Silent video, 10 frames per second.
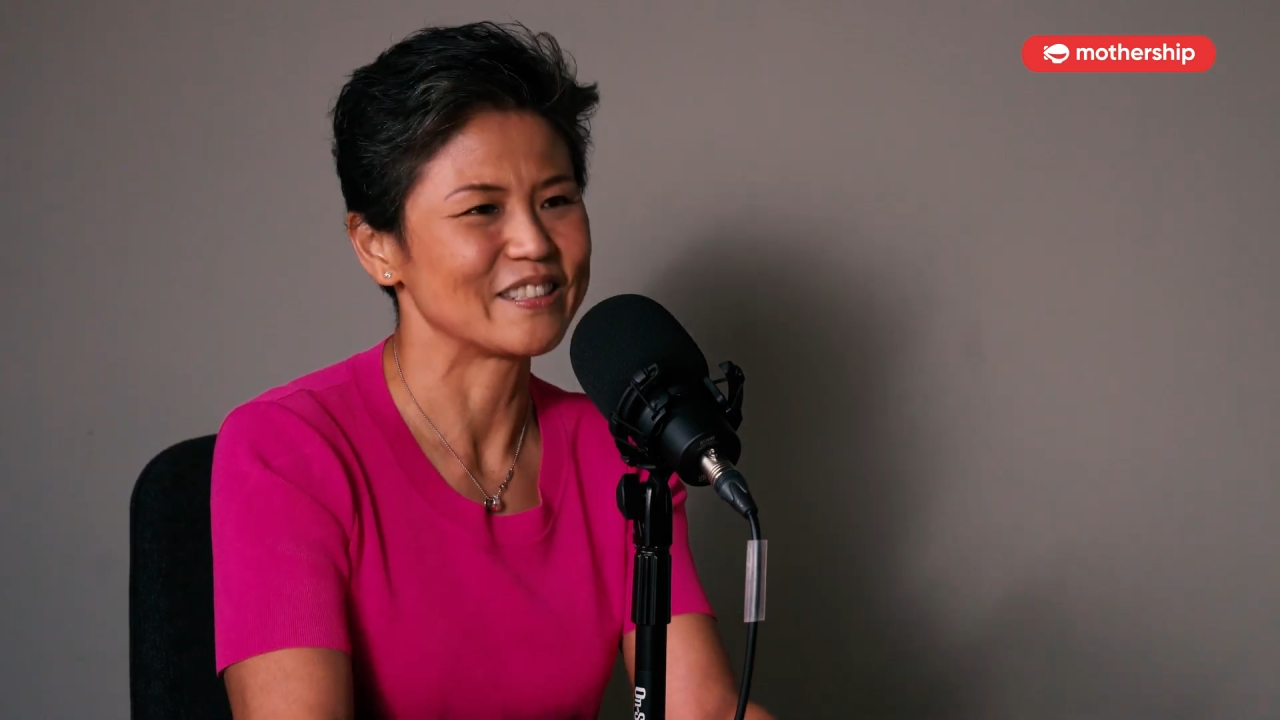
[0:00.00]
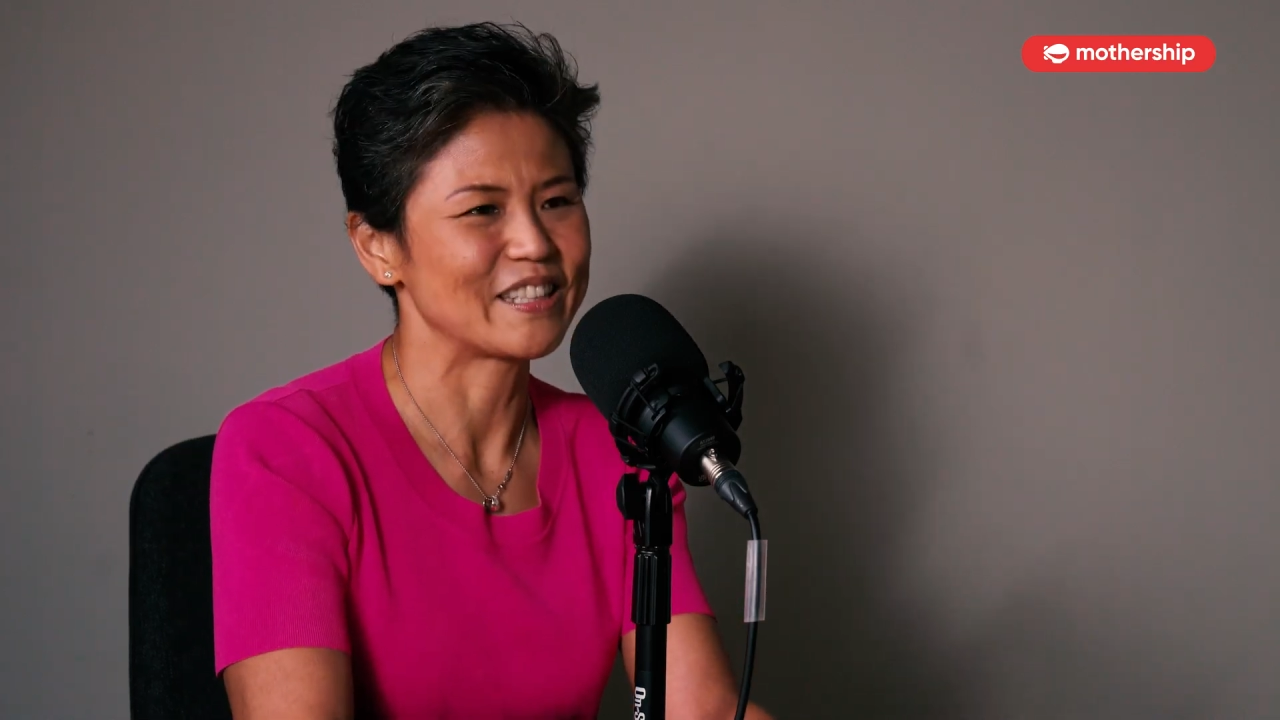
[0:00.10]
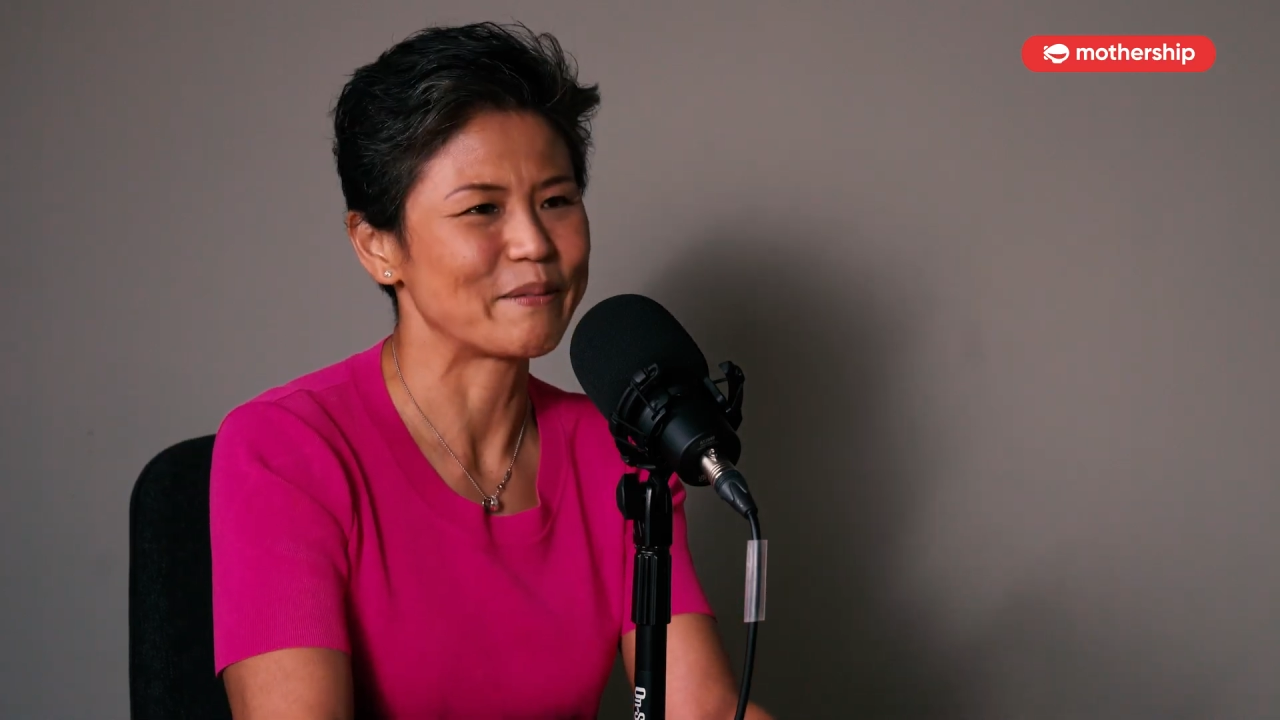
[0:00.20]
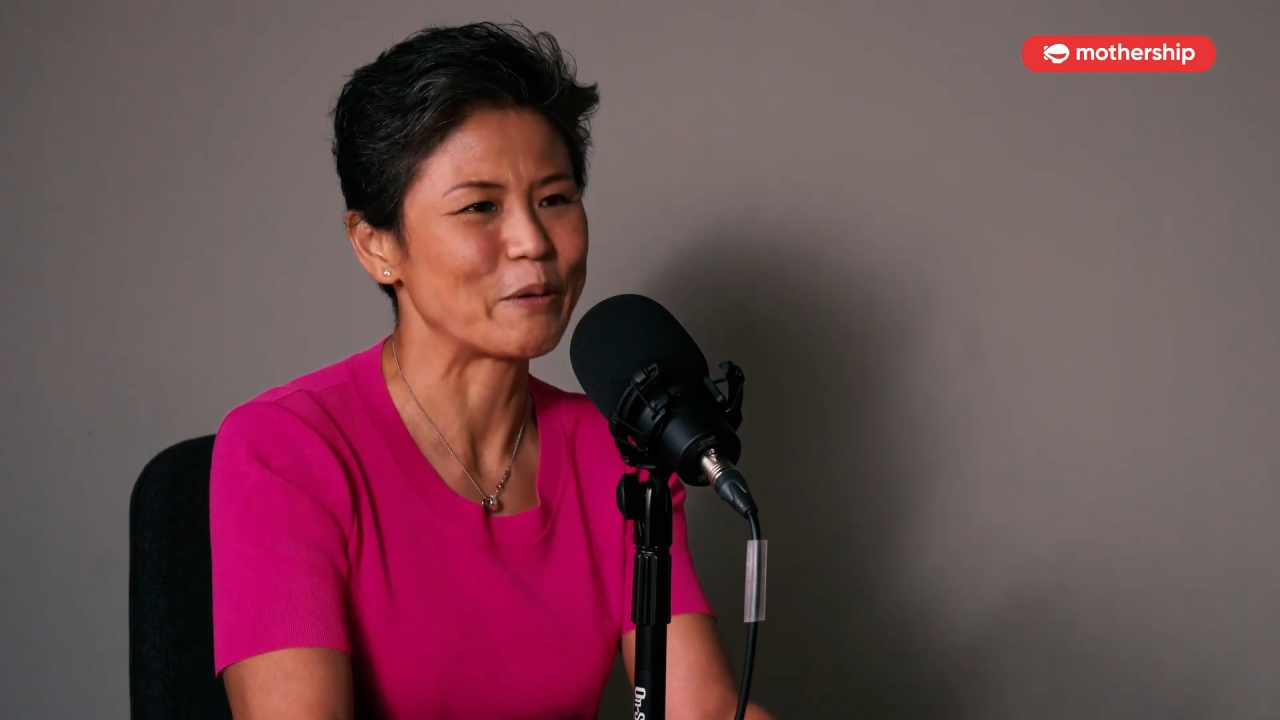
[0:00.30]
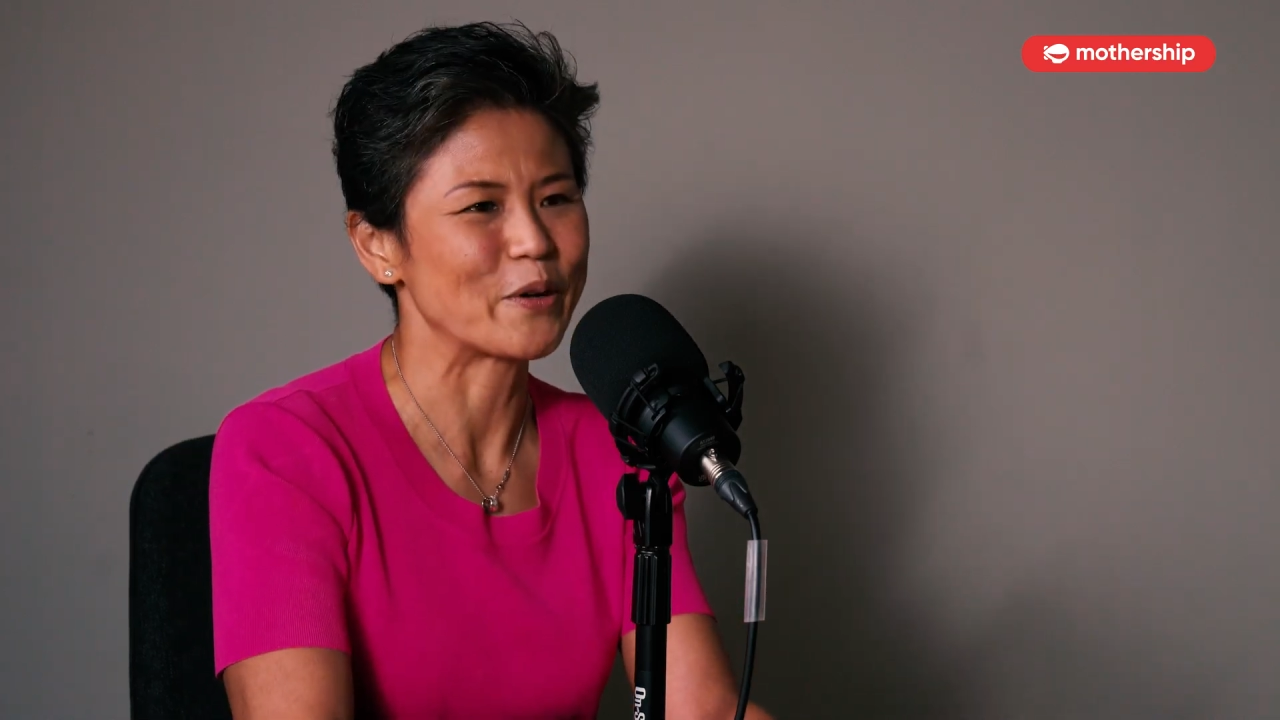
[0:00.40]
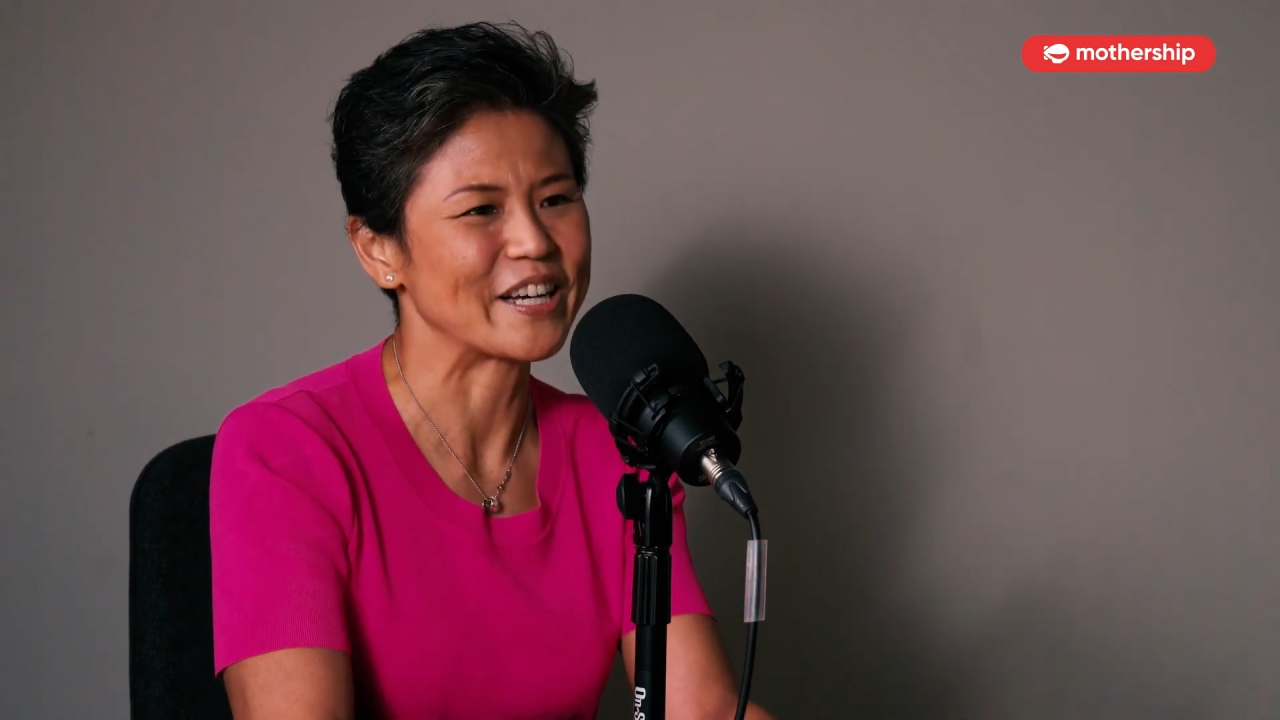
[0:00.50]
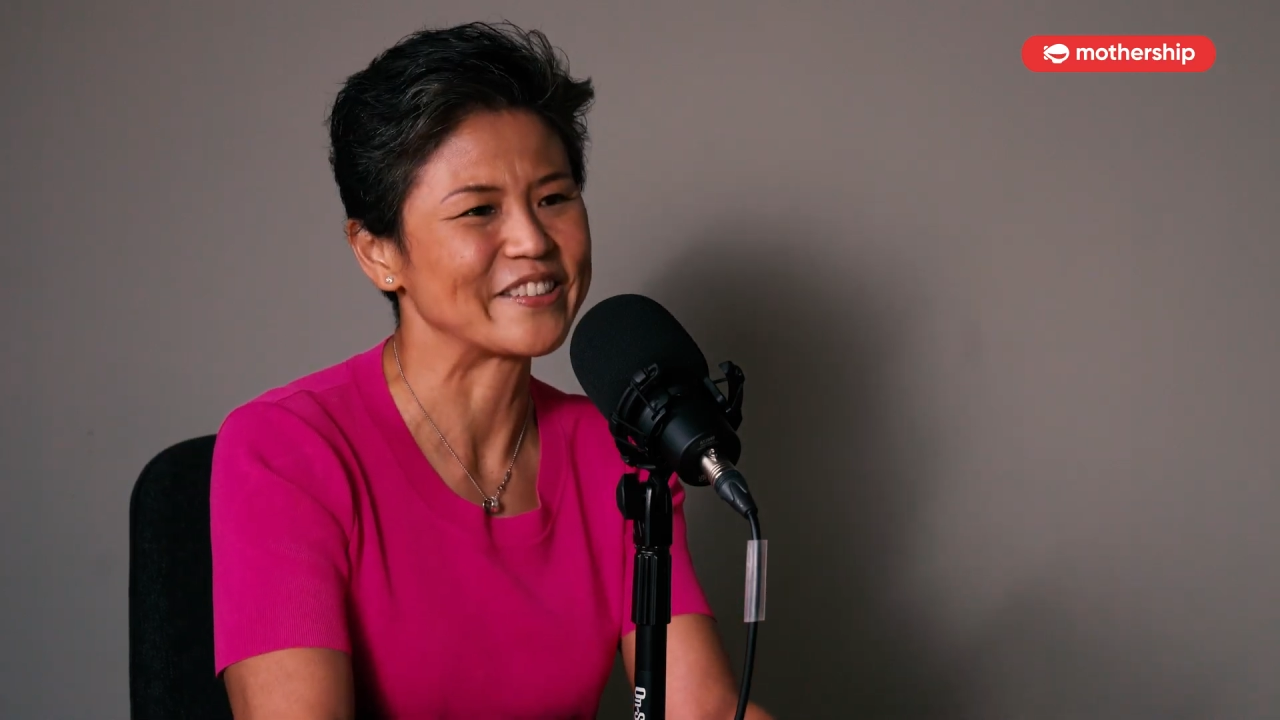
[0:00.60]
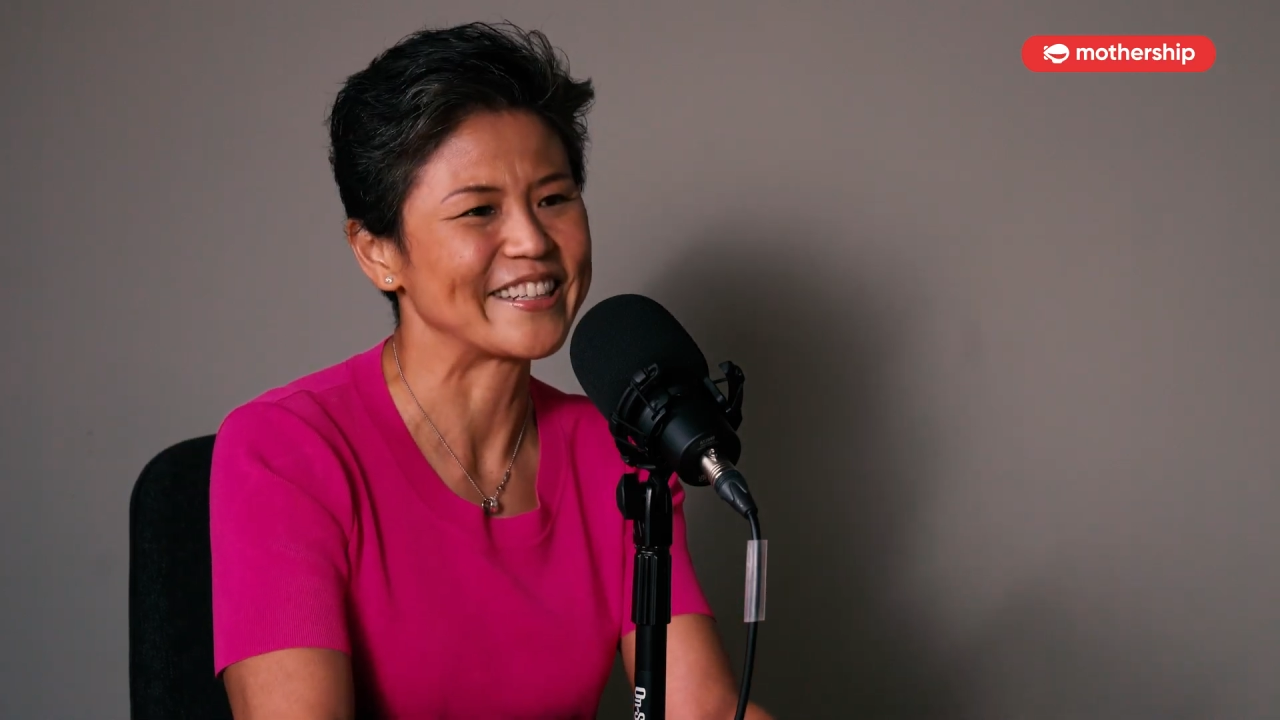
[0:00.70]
get my workout